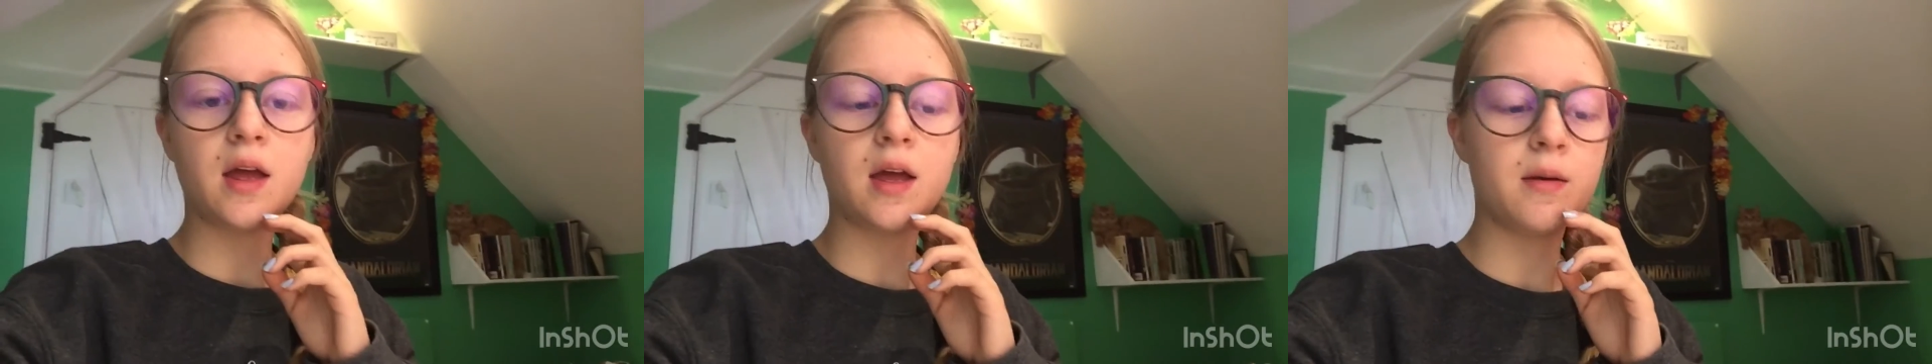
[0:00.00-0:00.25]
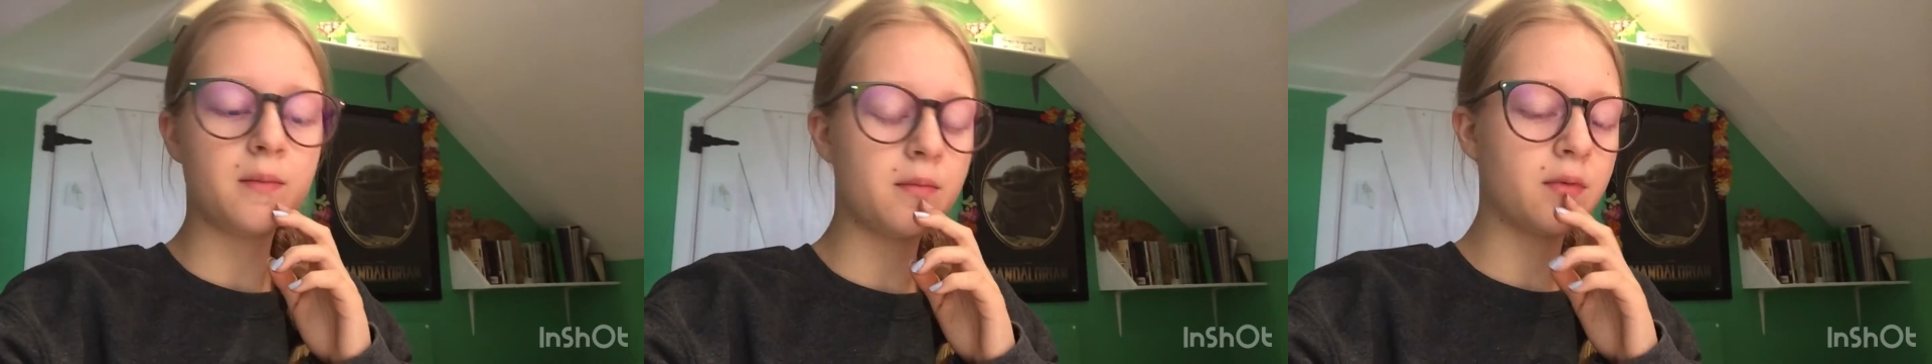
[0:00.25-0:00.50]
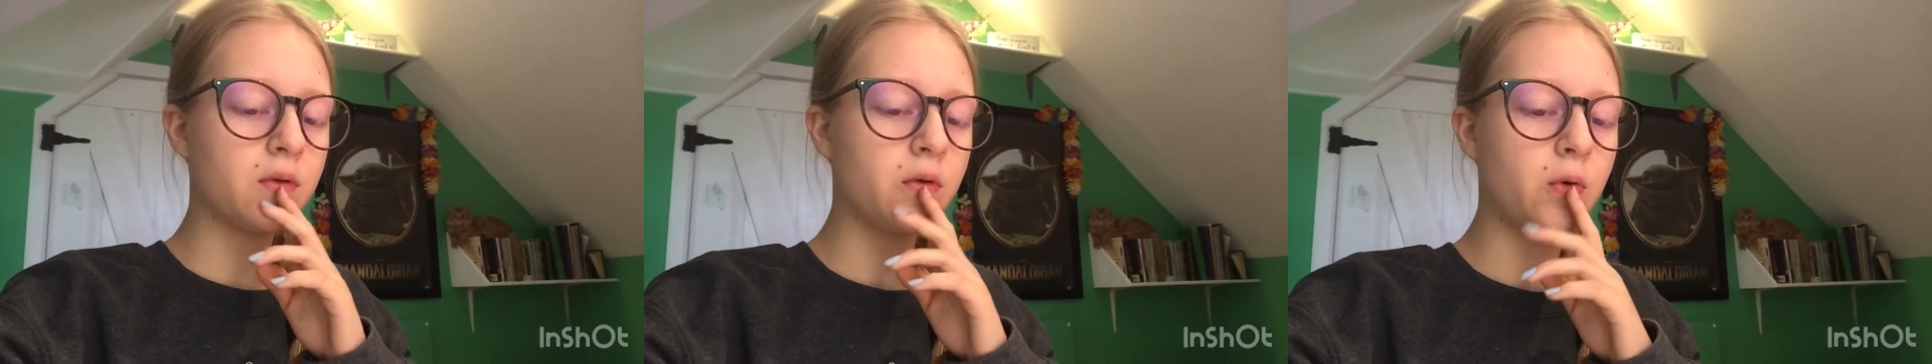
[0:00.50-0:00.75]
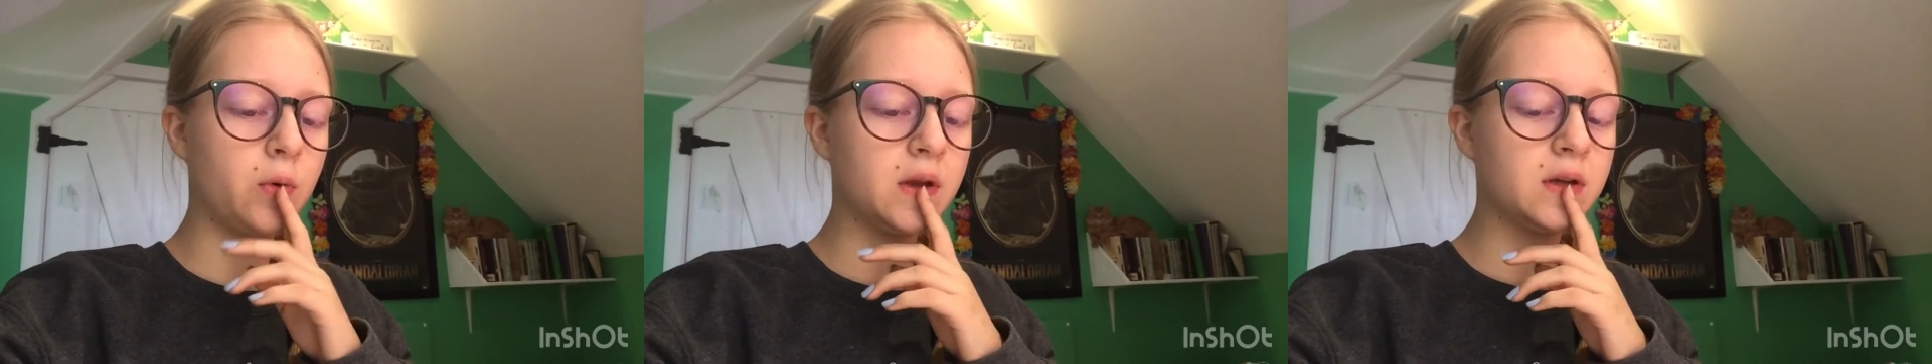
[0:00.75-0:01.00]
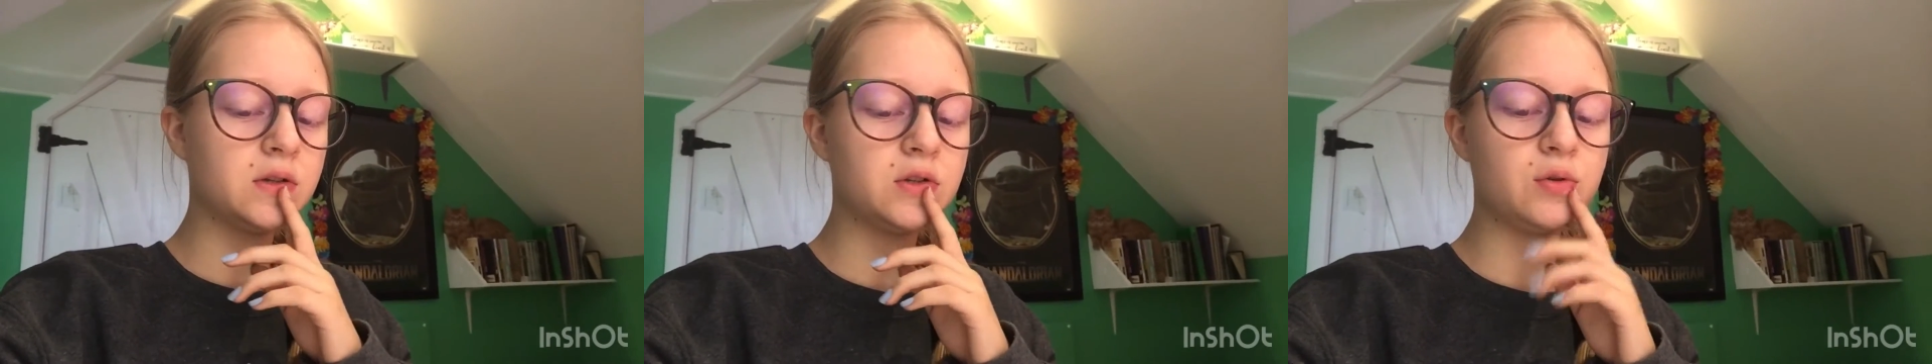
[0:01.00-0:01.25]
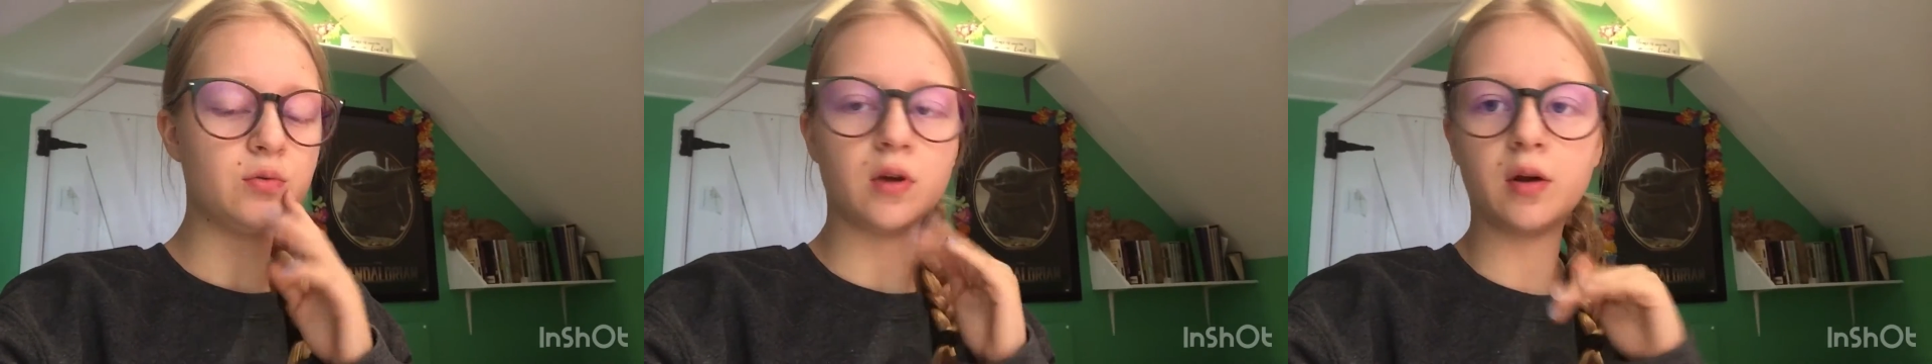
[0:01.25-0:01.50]
am going
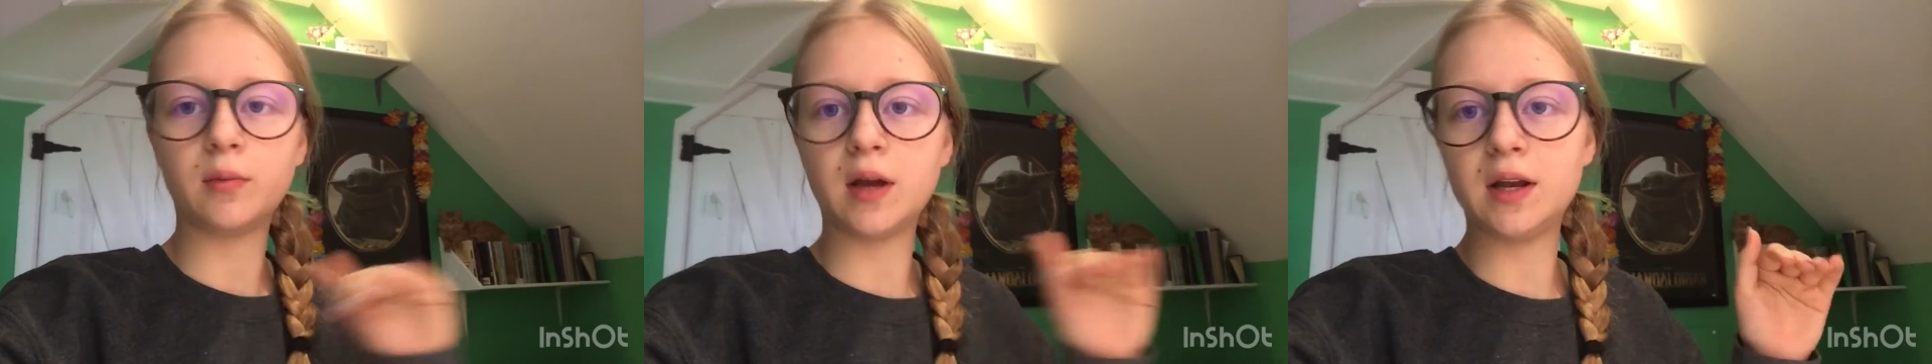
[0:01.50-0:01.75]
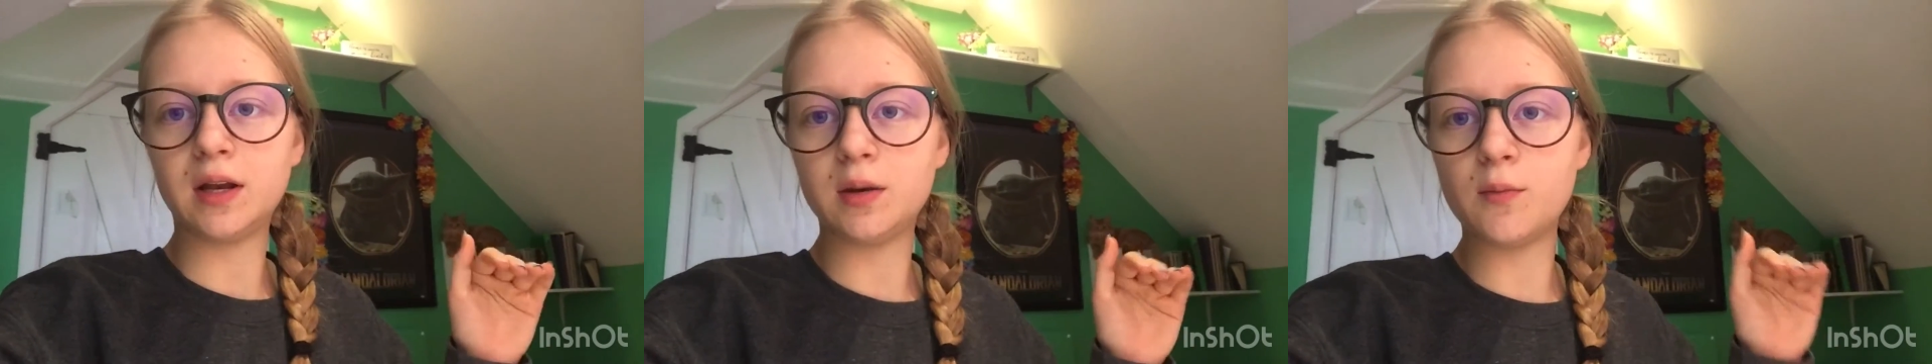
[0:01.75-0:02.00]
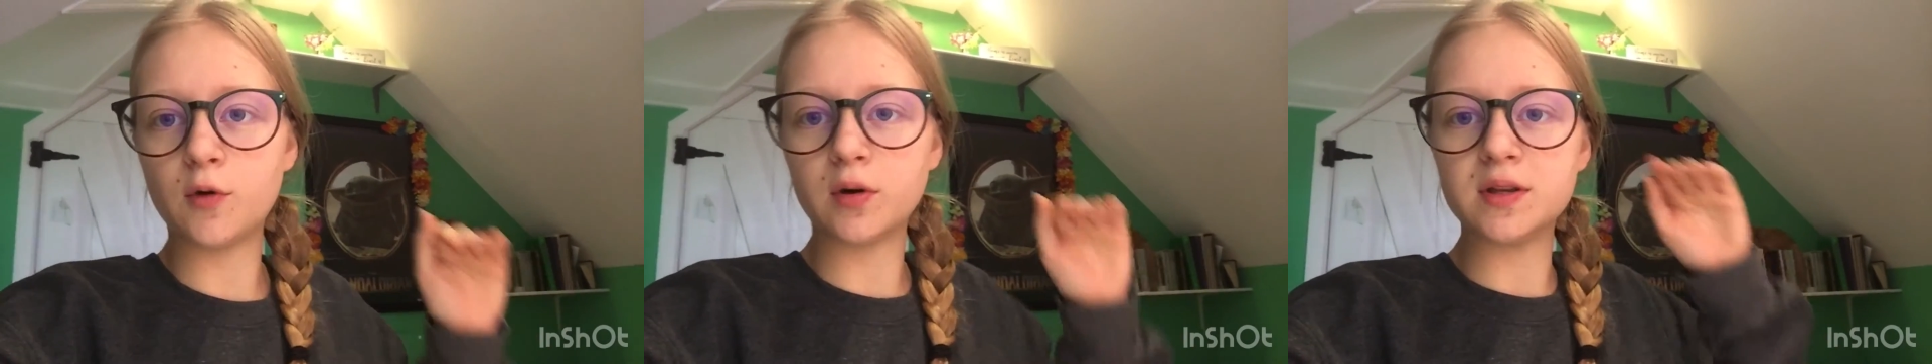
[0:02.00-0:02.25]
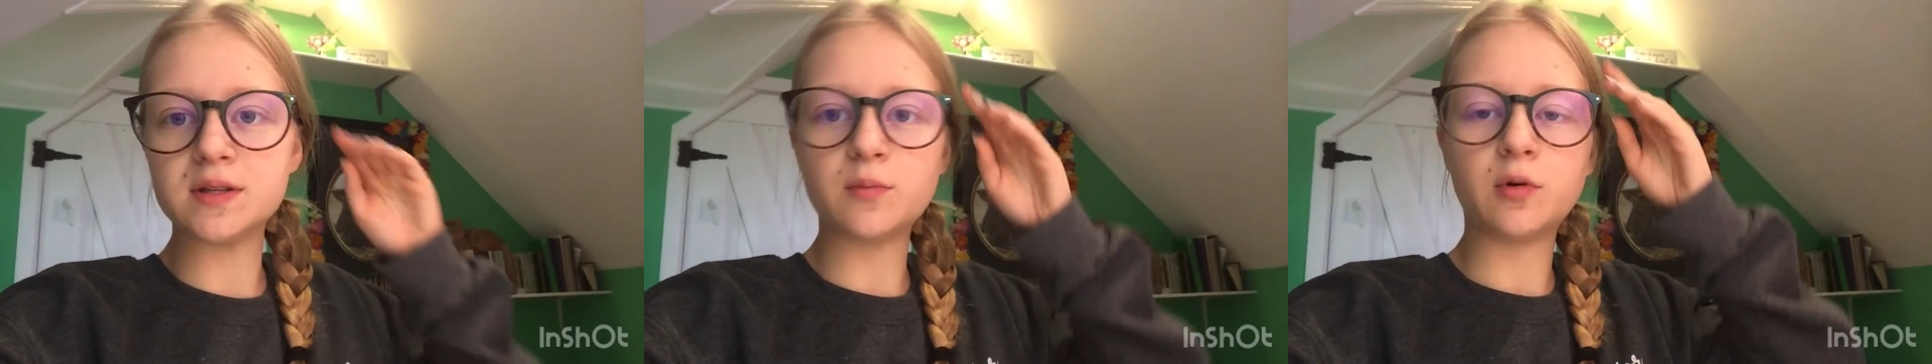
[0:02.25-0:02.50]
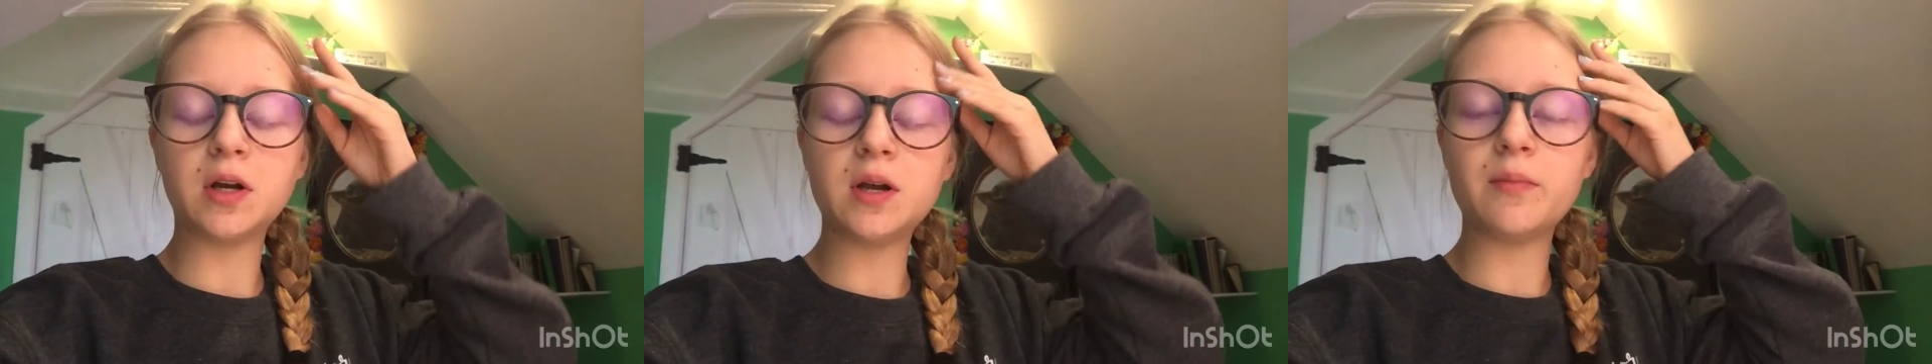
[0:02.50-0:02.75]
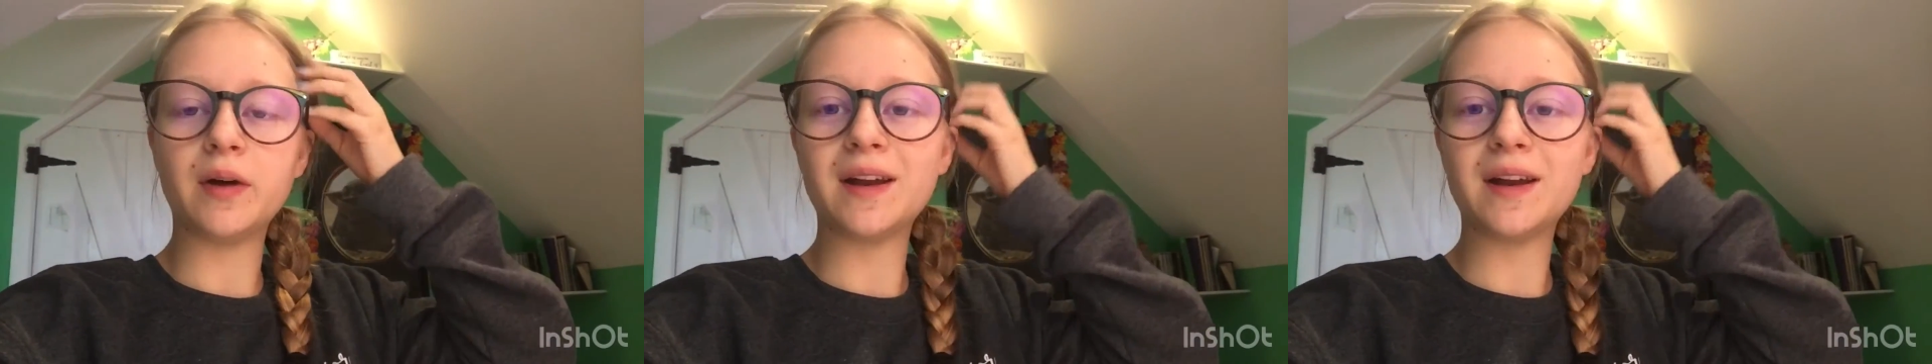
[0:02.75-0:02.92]
to not write any more this morning,